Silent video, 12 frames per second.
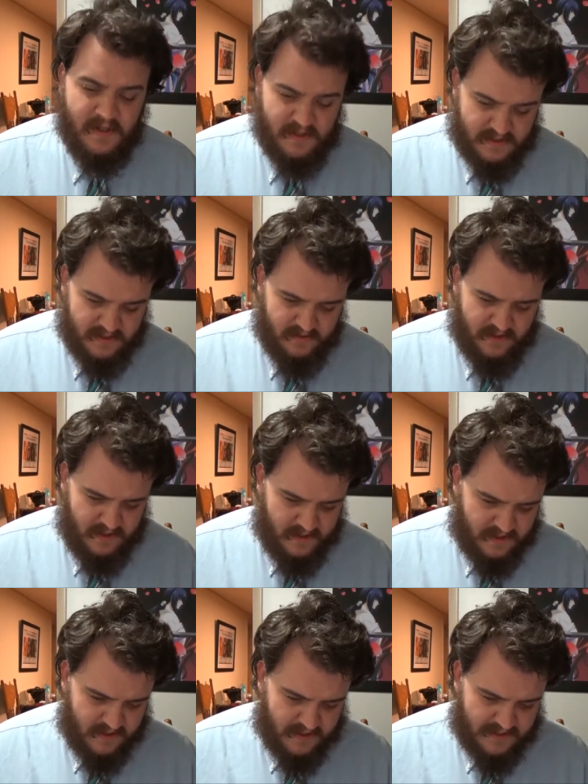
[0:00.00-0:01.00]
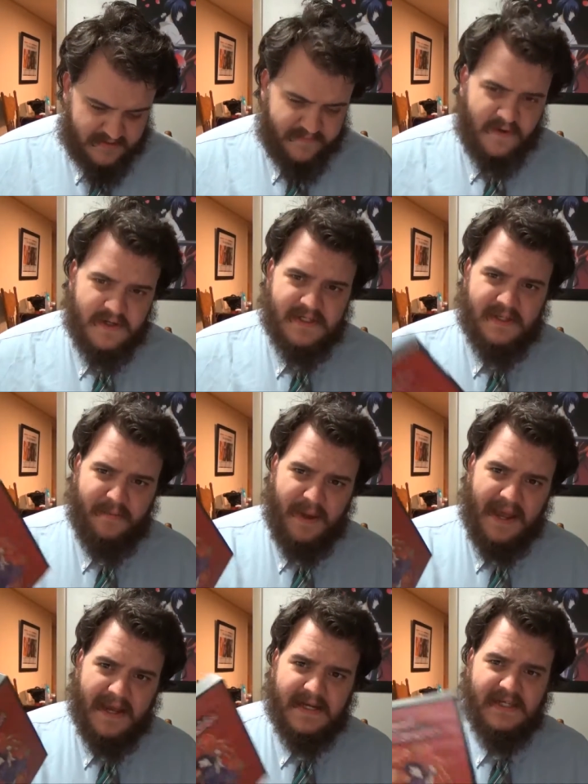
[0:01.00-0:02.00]
So yeah, as far as the
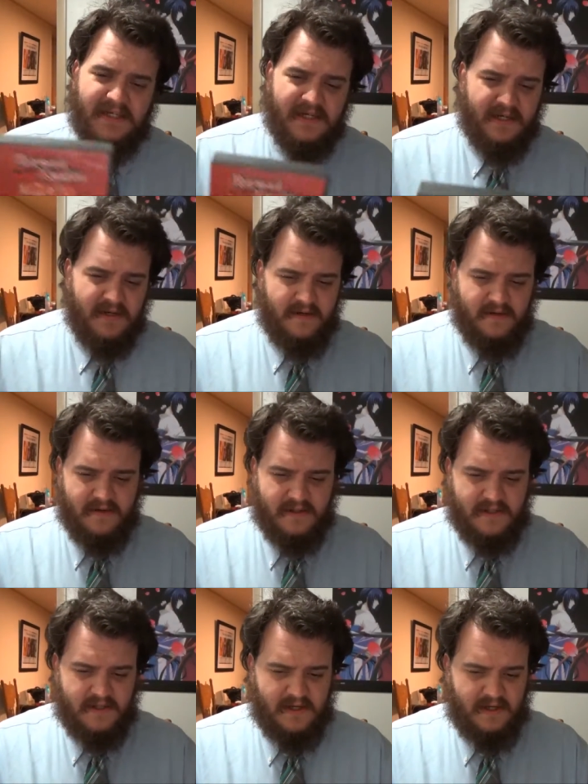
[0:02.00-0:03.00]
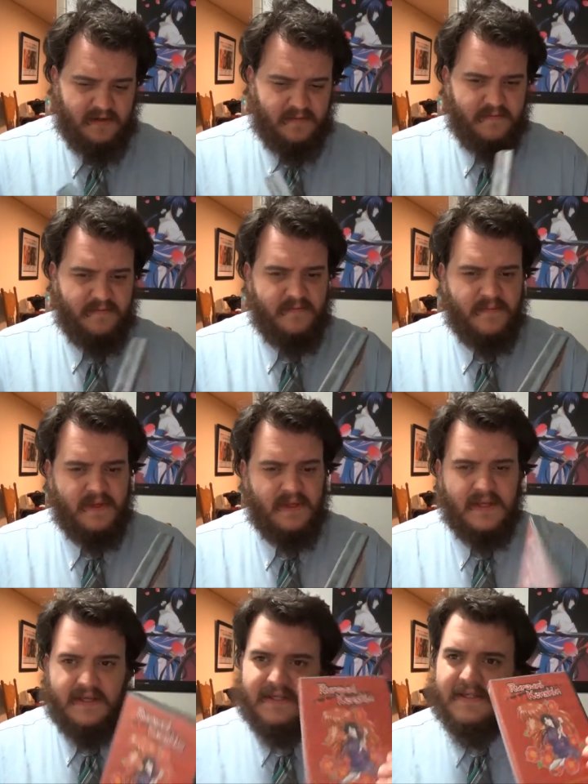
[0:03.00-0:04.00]
packaging goes,
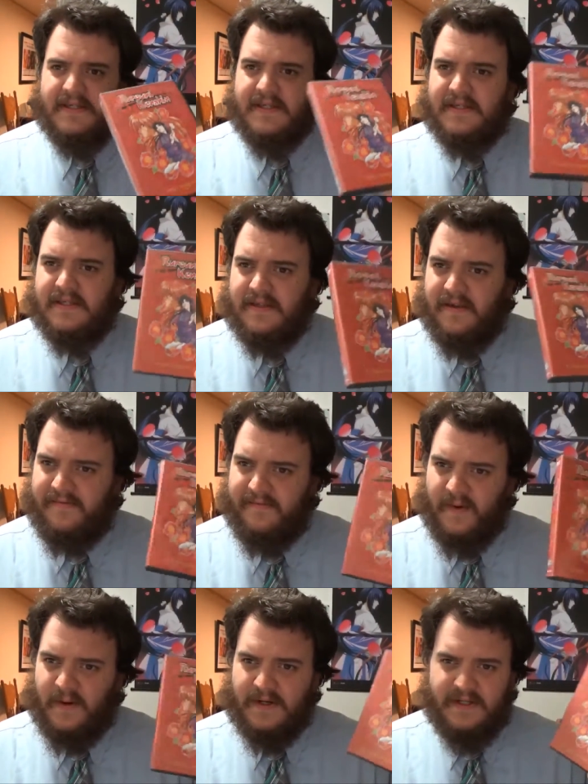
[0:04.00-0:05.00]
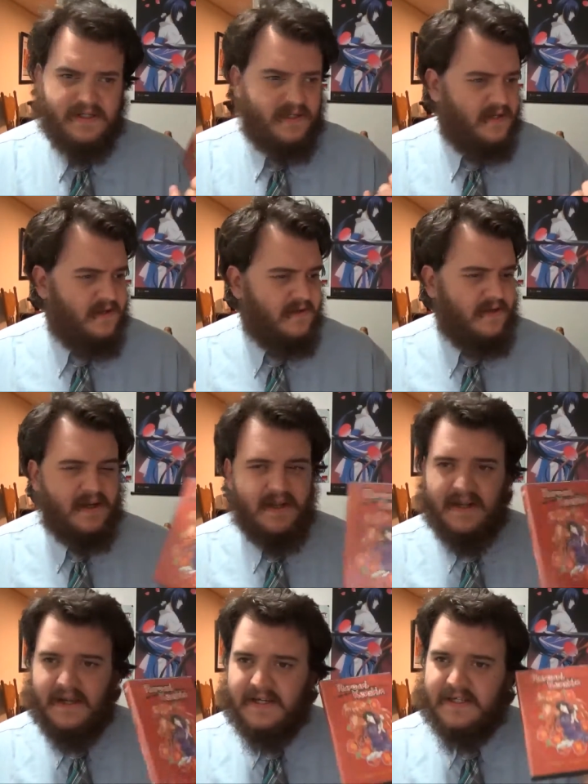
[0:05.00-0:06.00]
this is the first
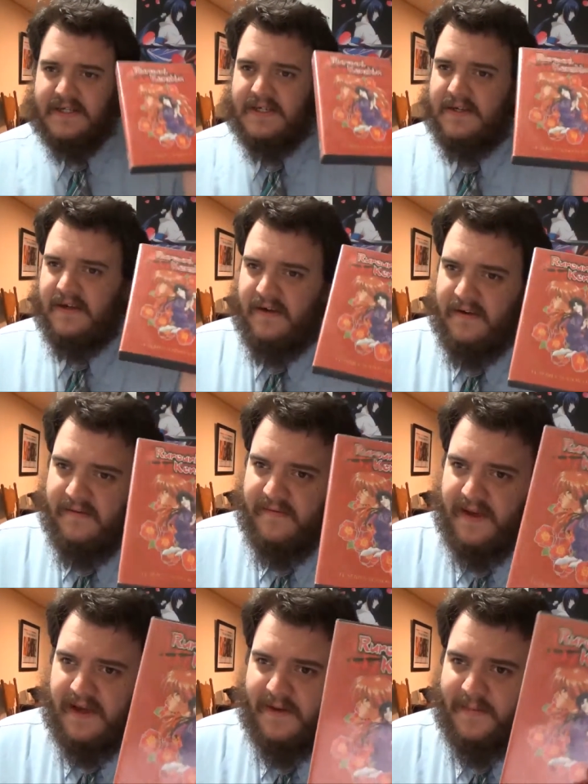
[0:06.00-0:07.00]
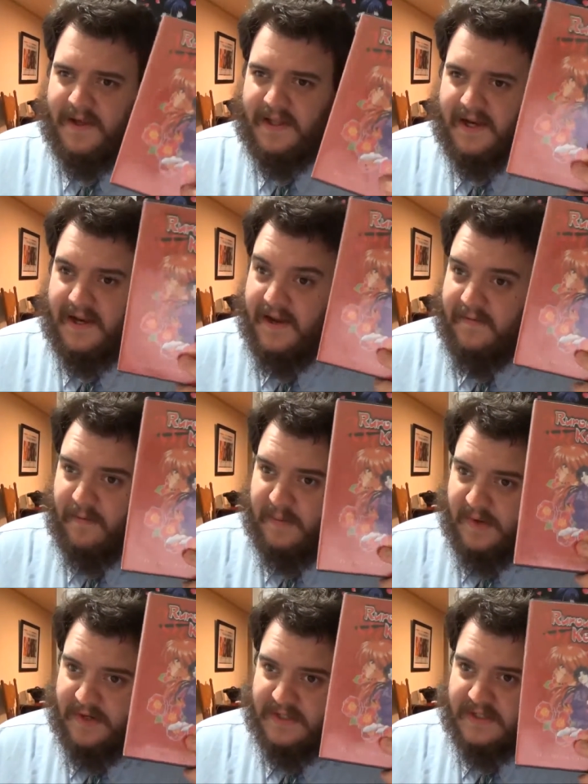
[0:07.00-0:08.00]
collection of anime that I ever
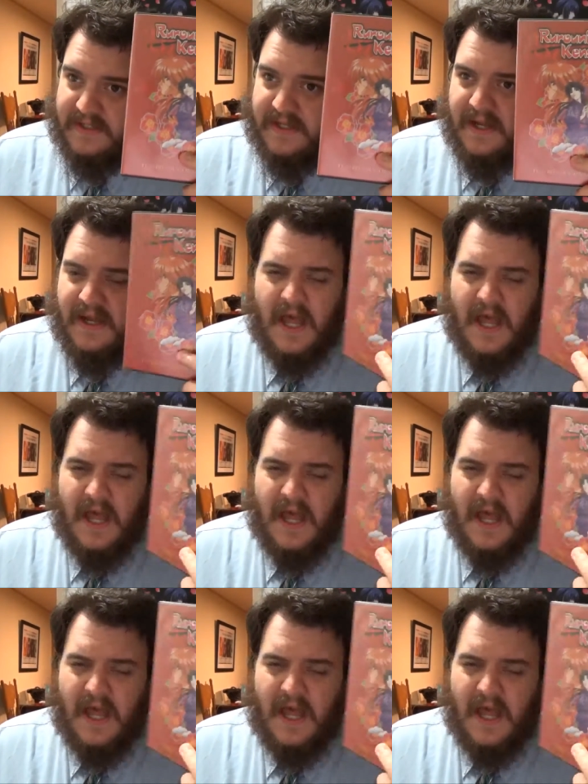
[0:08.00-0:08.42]
purchased.